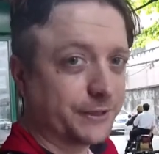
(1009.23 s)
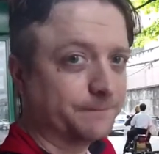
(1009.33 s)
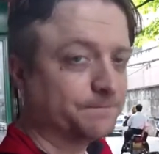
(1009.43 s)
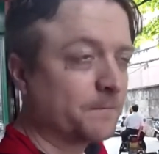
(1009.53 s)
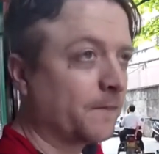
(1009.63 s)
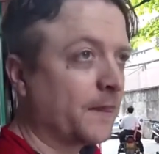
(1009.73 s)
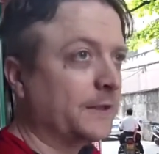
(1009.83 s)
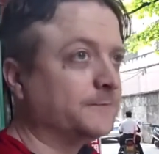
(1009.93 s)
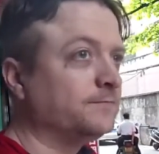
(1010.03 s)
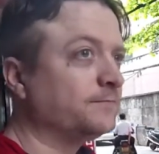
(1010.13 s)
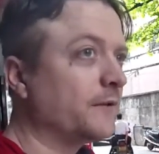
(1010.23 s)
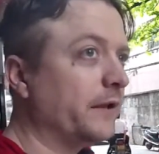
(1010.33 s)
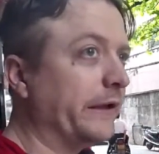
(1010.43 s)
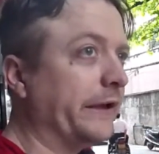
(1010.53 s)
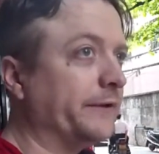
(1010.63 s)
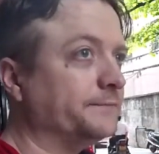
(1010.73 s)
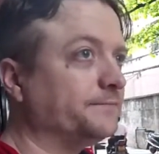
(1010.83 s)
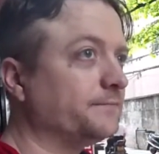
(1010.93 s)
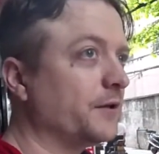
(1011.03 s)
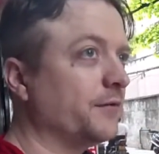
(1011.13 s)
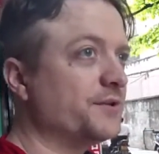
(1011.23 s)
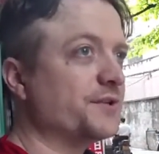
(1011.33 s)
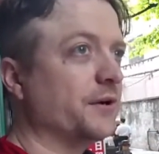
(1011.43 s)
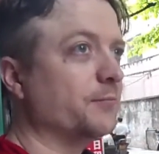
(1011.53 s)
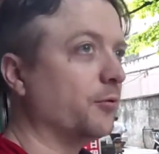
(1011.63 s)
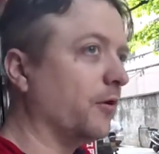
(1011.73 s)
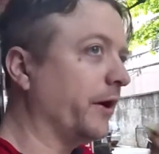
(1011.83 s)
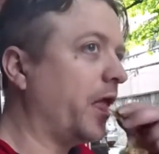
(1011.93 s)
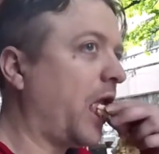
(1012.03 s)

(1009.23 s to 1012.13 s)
And when I was a young boy,